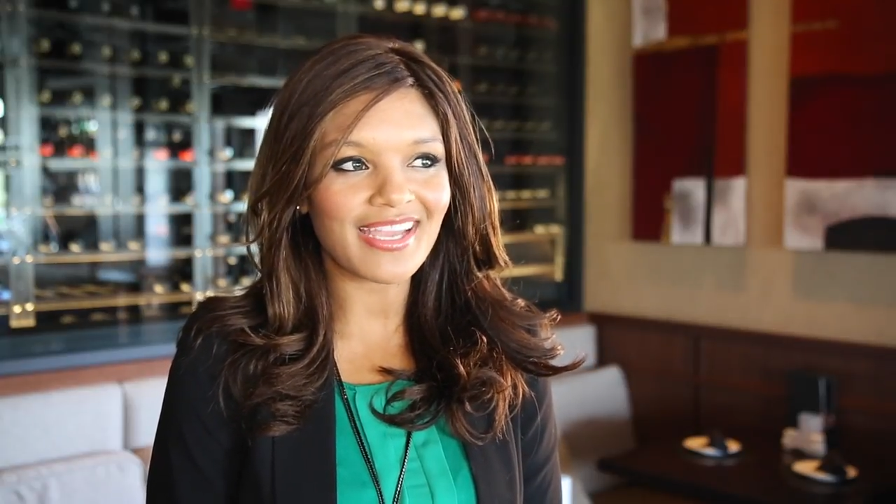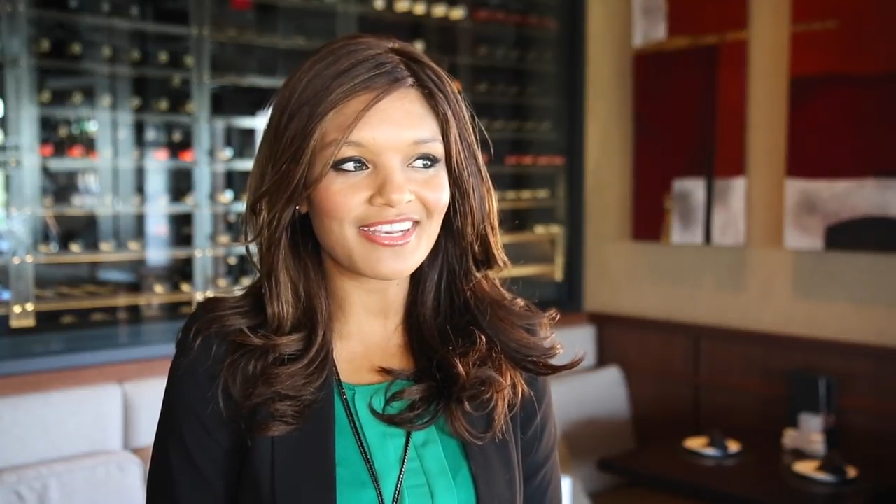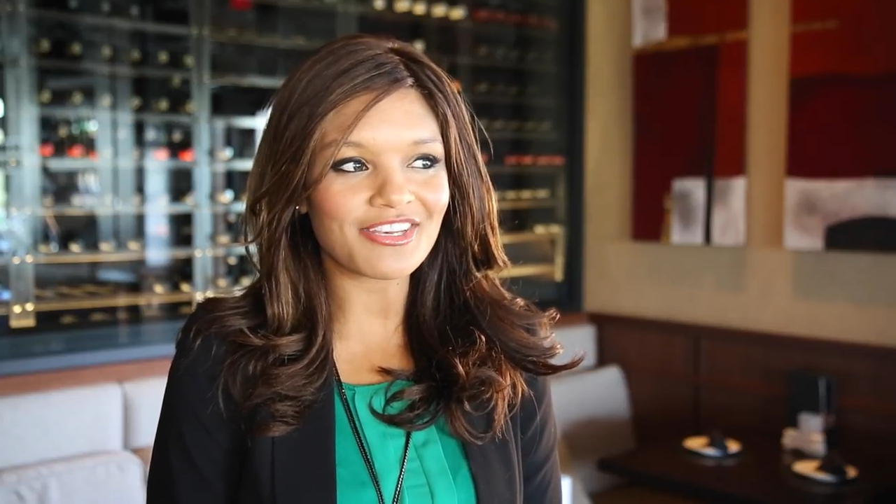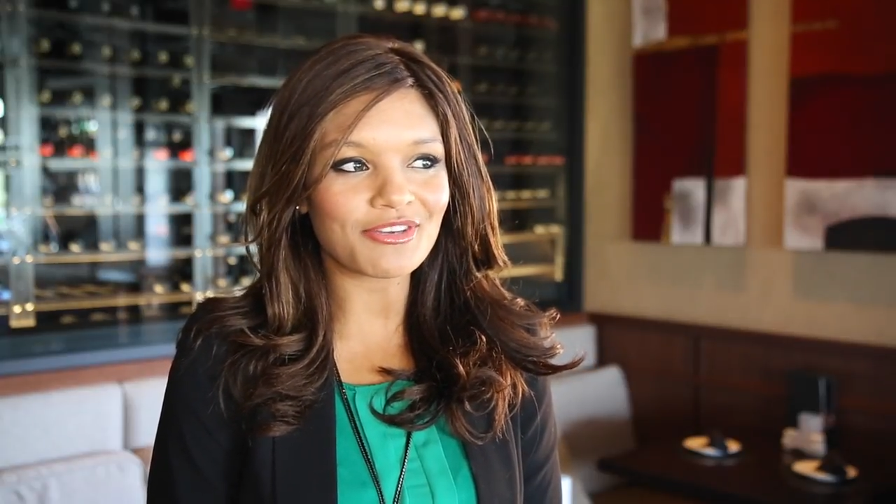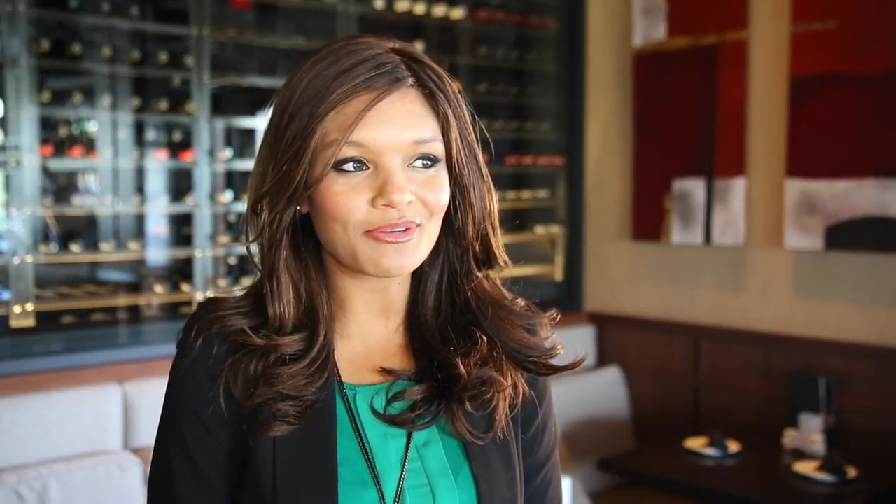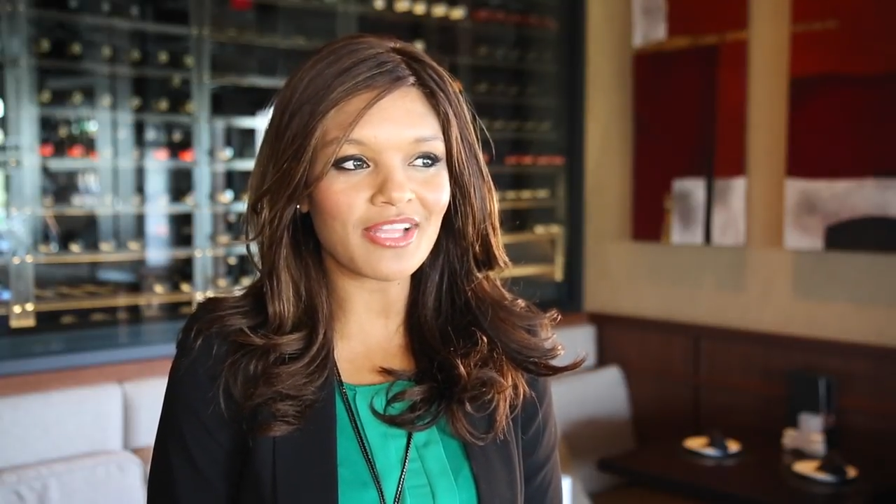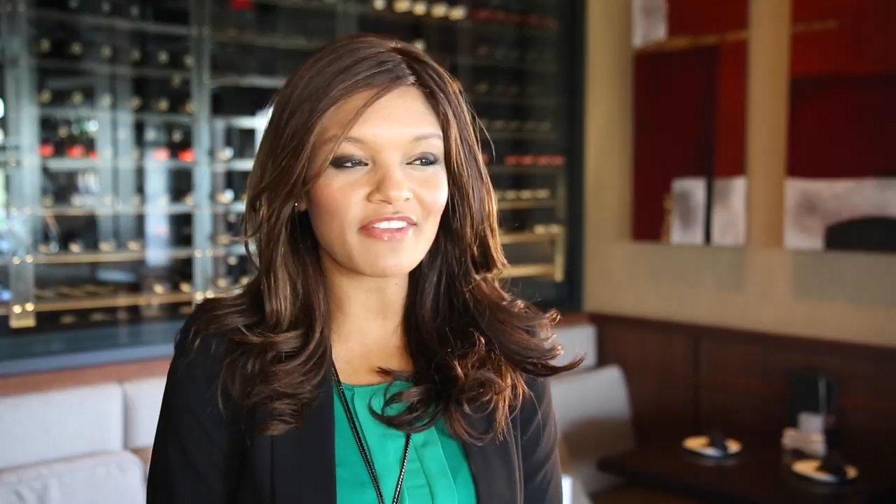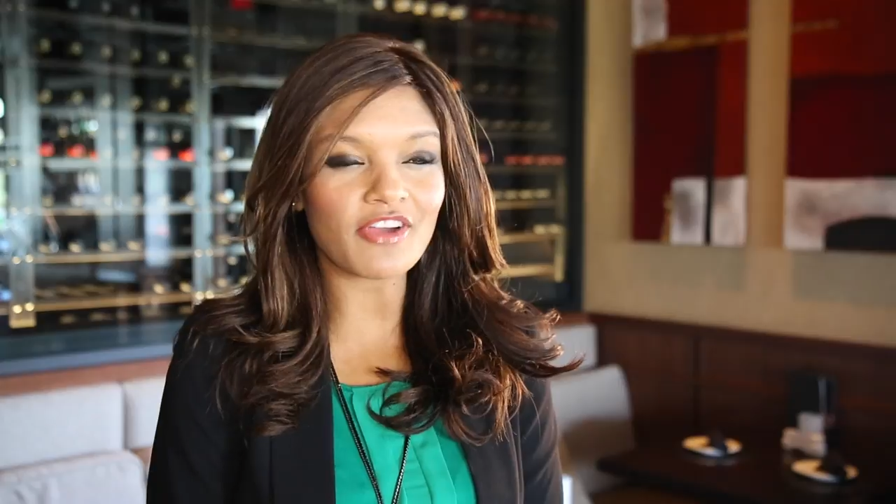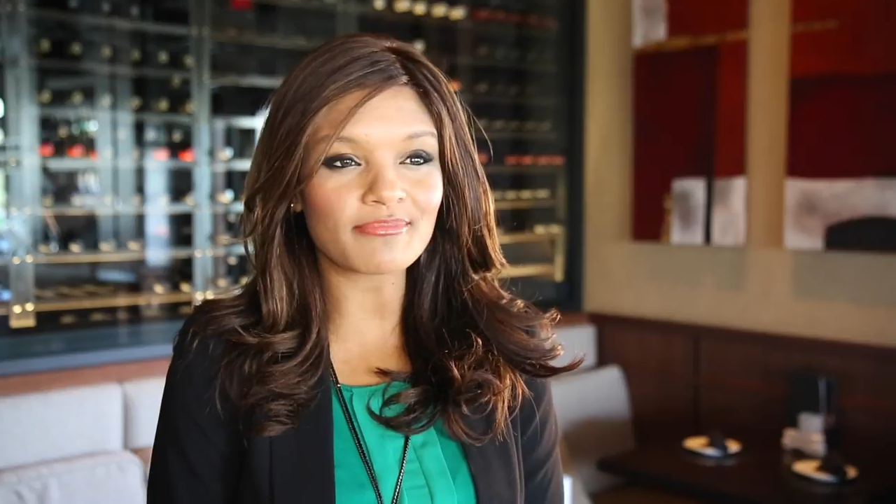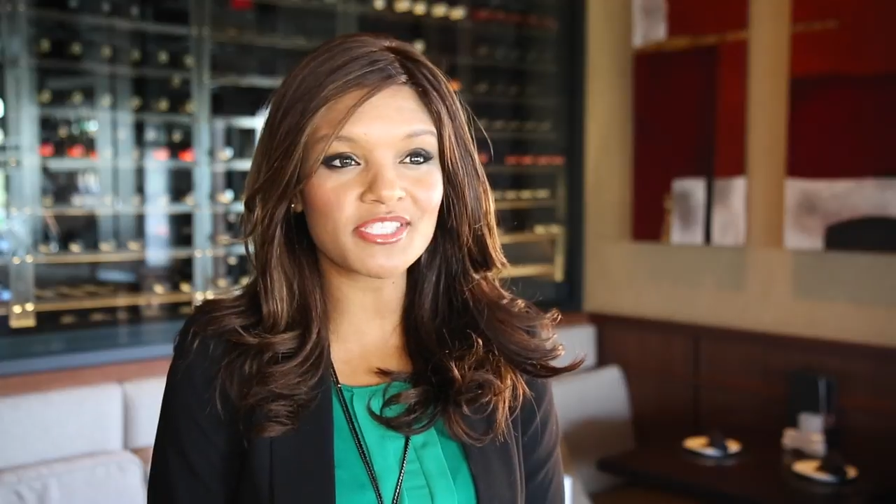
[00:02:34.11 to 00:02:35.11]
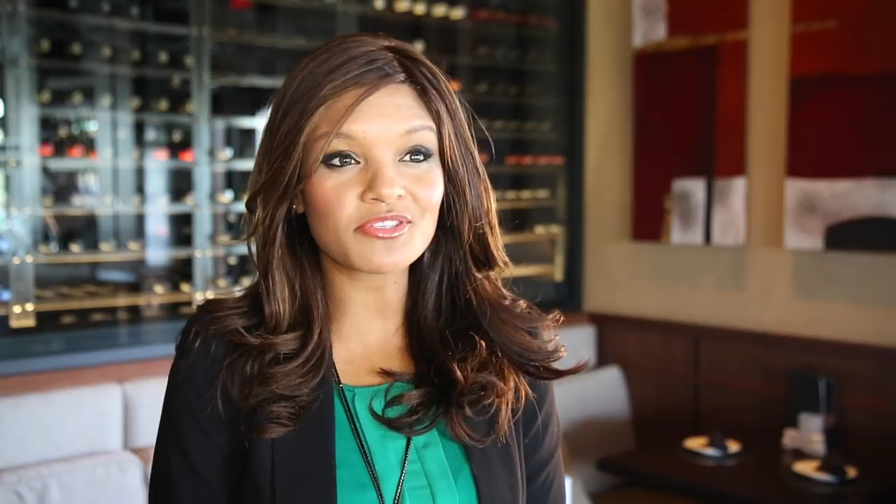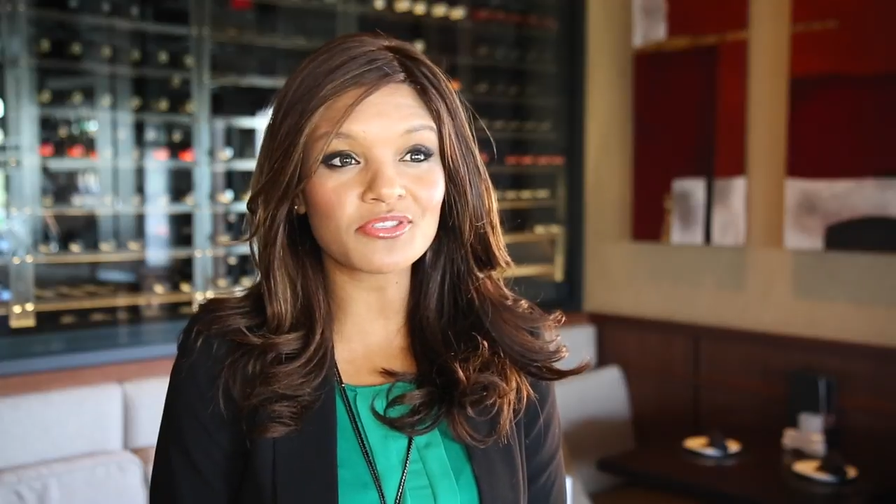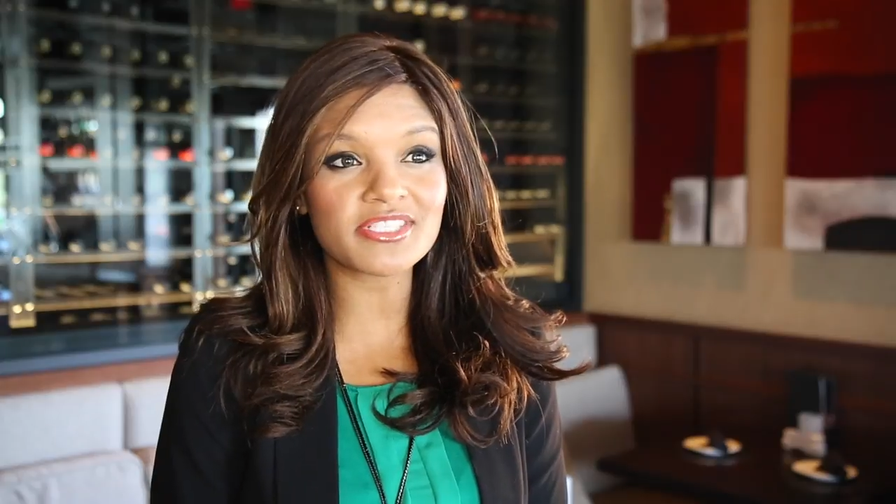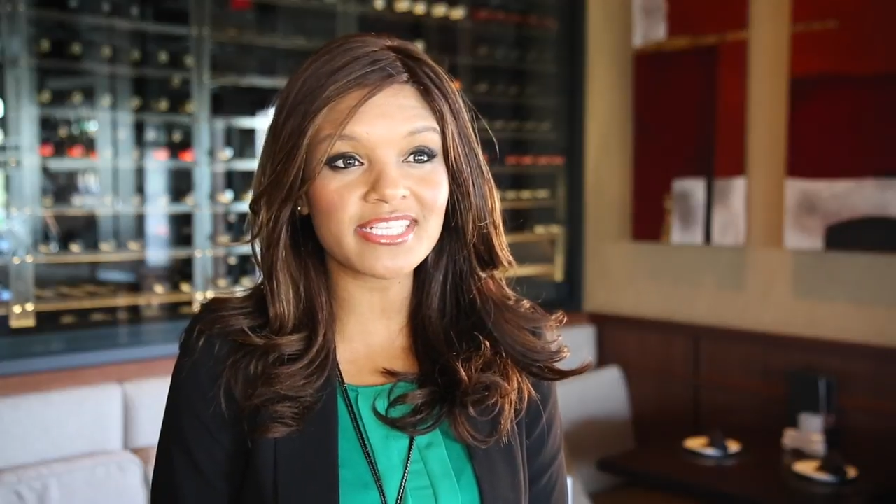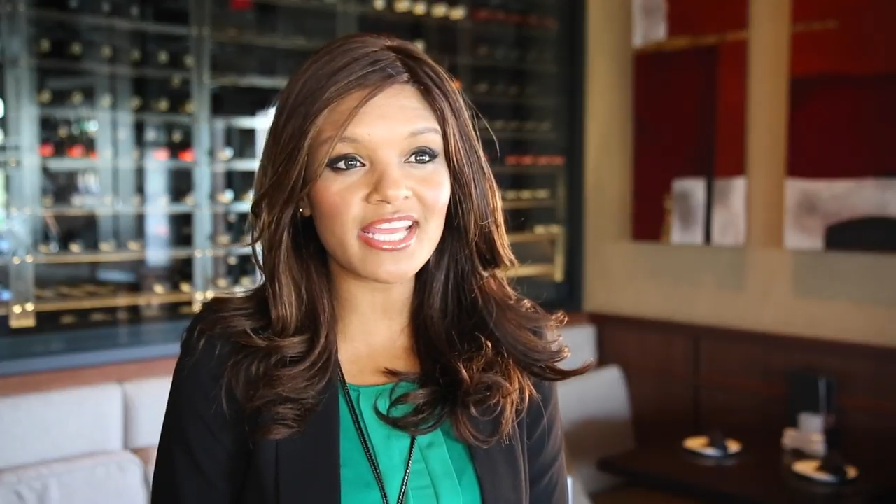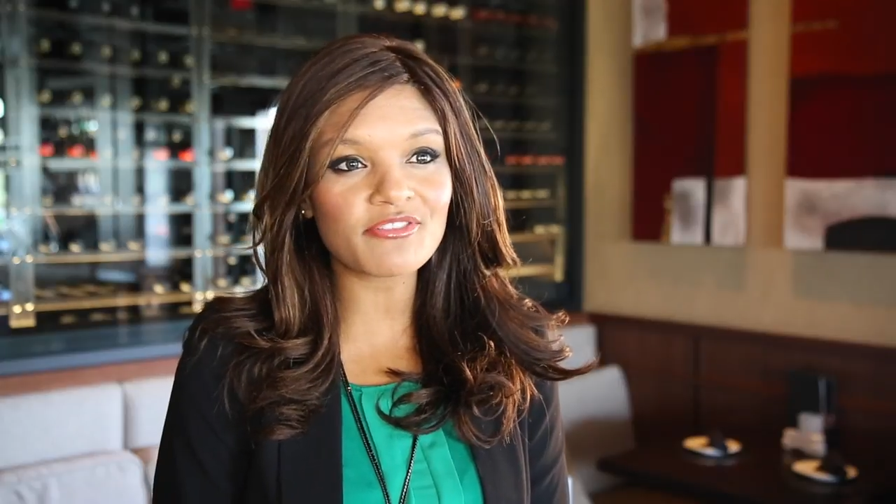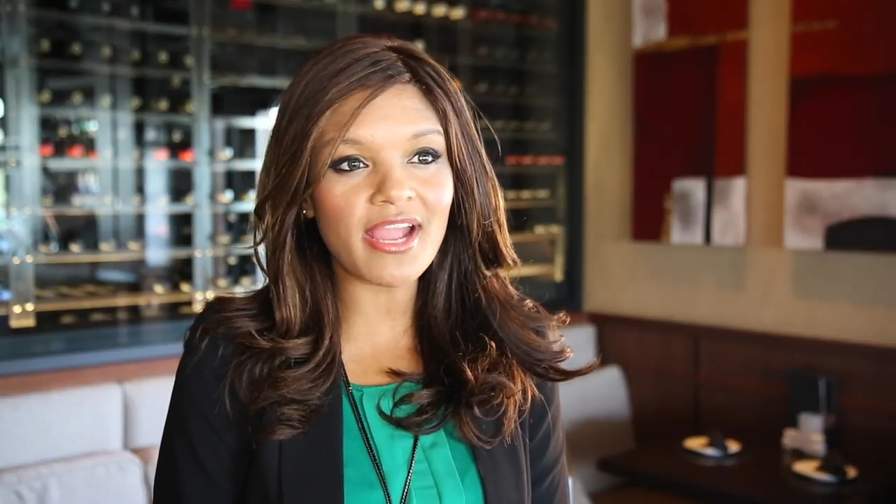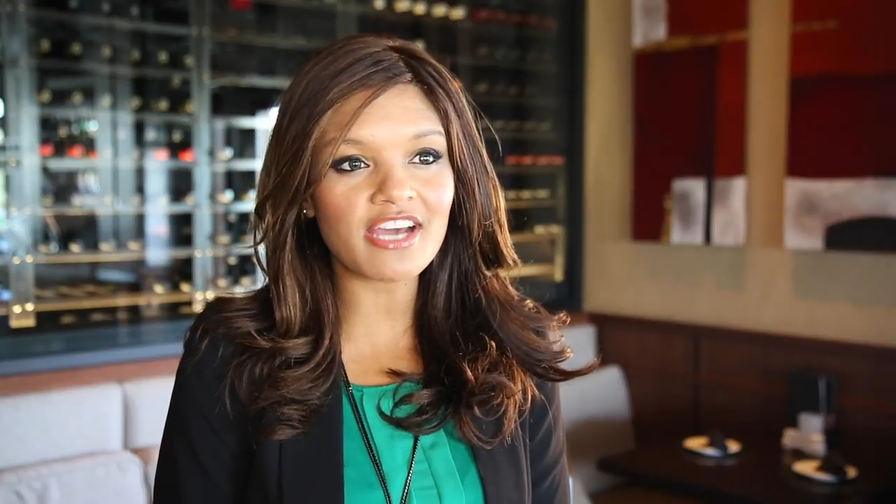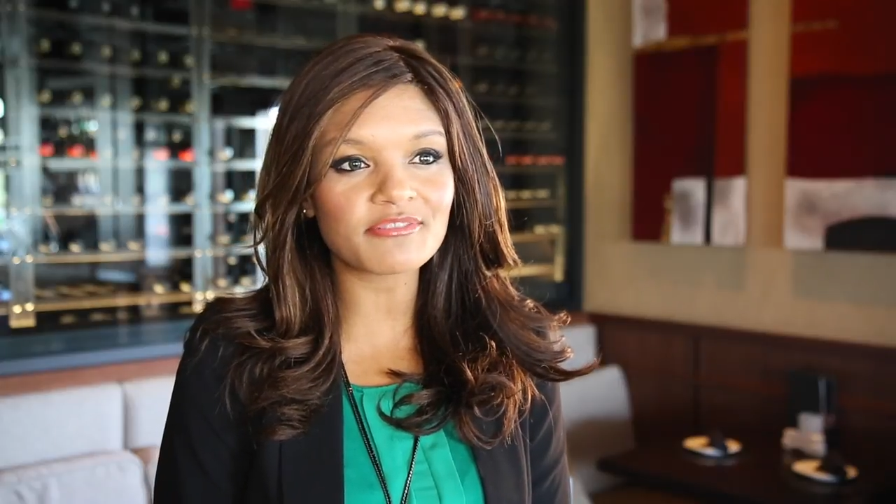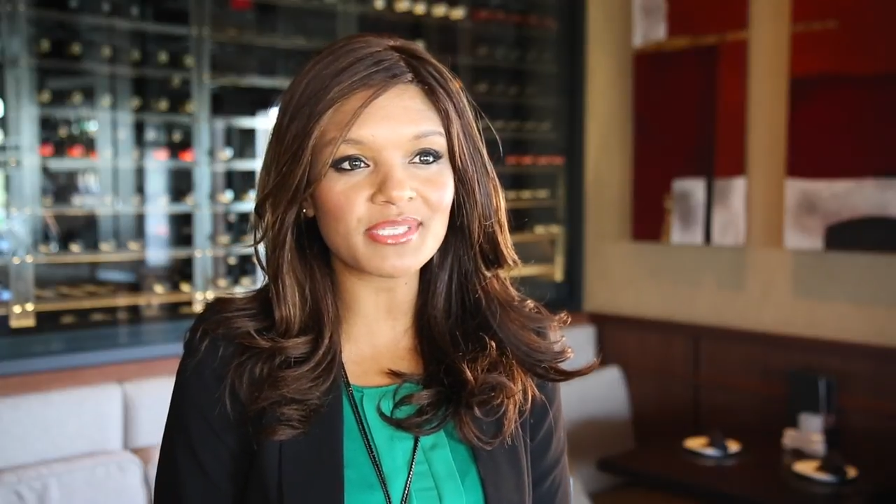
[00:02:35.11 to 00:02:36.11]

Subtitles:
I don't know, a lot of obstacles to get around,